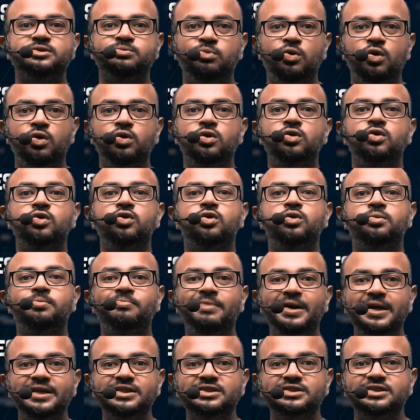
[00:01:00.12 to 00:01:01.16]
Mongo,
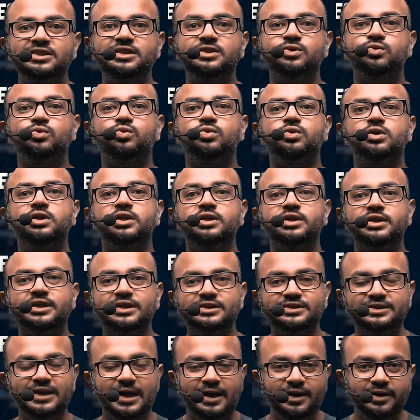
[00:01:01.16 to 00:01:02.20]
MySQL,
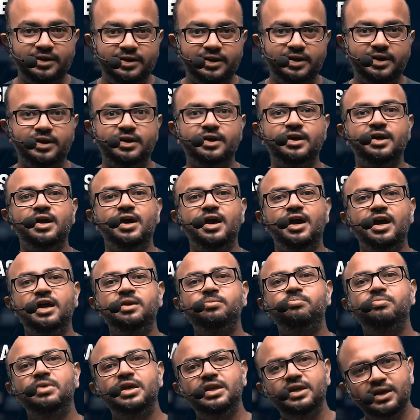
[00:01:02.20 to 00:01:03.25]
Cassandra,
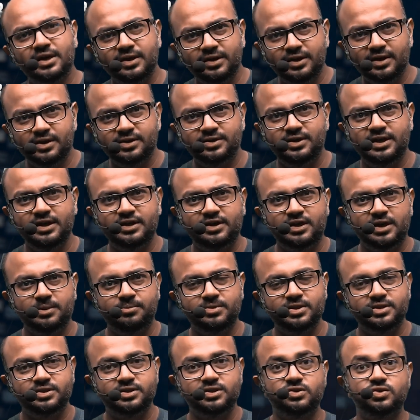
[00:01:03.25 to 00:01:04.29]
and many other
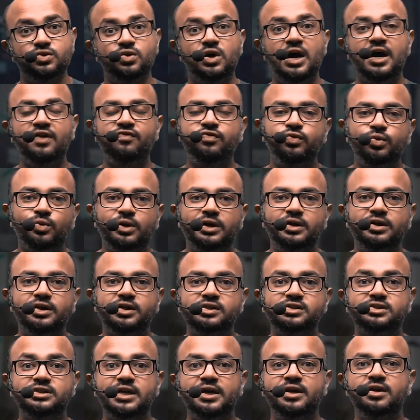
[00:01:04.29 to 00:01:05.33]
databases. You have to
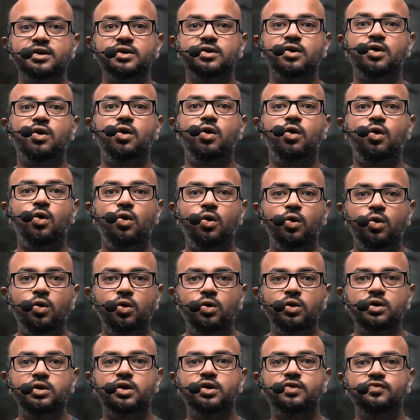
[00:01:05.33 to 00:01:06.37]
understand
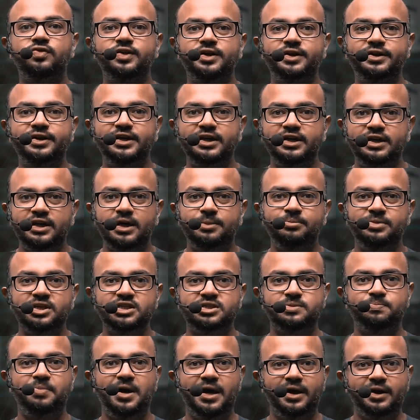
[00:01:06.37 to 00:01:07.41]
all of the
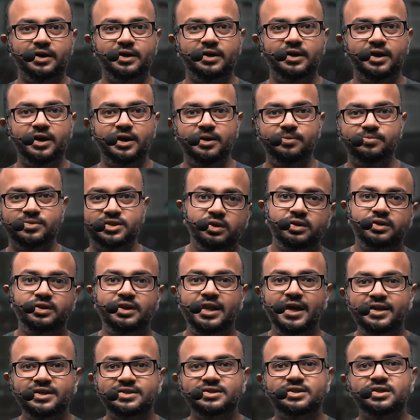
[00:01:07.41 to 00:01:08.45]
database paradigms.
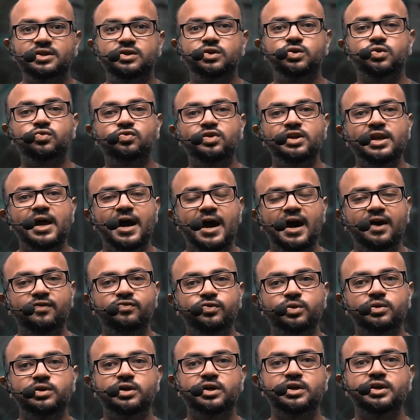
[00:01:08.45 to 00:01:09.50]
Next, you will have
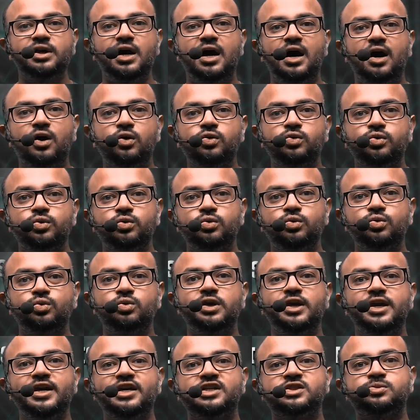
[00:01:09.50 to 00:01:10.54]
to learn how to do
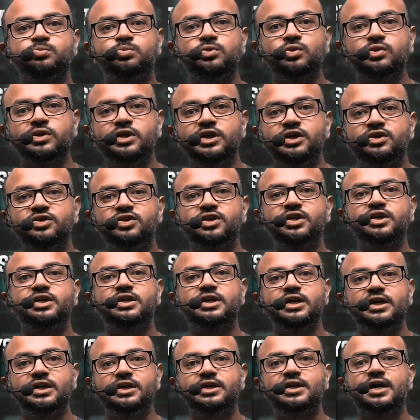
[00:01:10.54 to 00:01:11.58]
exploratory
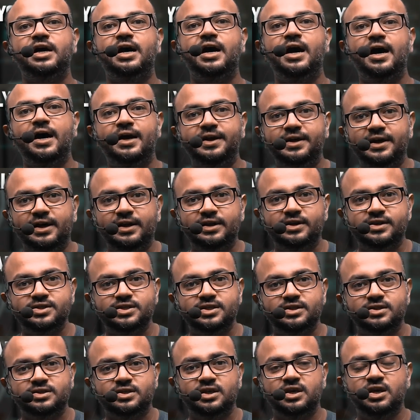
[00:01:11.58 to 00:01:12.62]
data
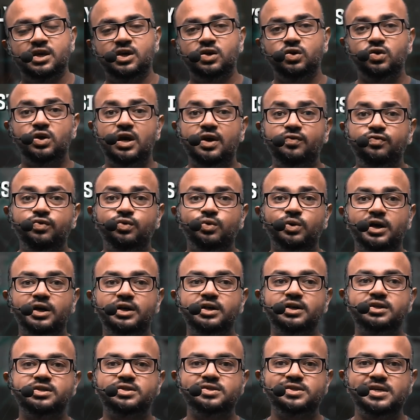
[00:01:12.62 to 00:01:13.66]
analysis. You have to
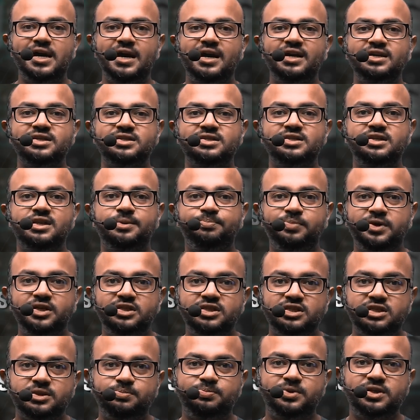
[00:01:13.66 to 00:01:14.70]
understand the
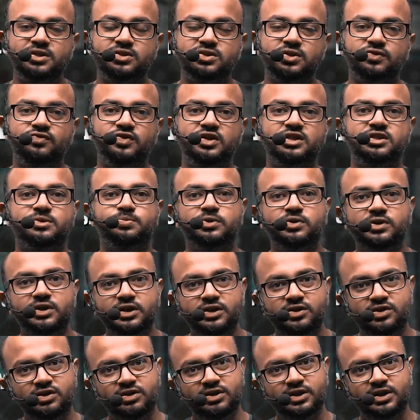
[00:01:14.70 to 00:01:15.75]
principles of
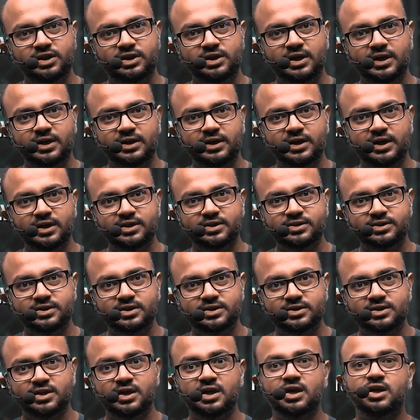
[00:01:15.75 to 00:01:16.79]
exploratory data
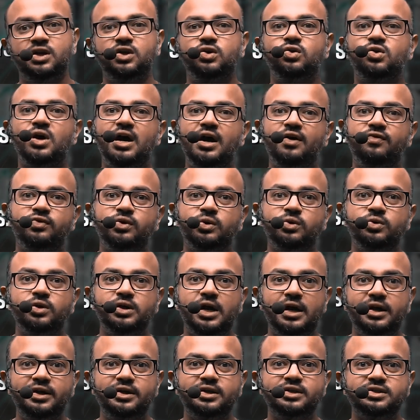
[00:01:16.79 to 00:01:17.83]
analysis. You have to
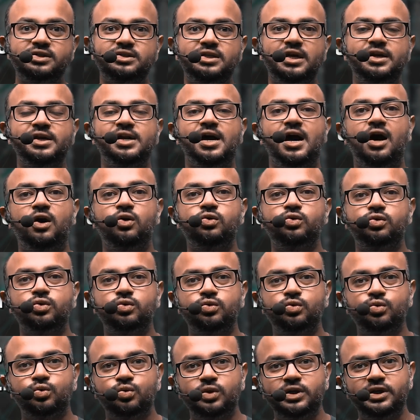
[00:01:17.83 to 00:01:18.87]
understand how to
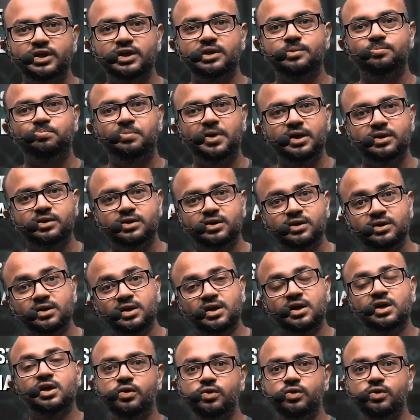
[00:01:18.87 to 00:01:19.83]
do it in Python.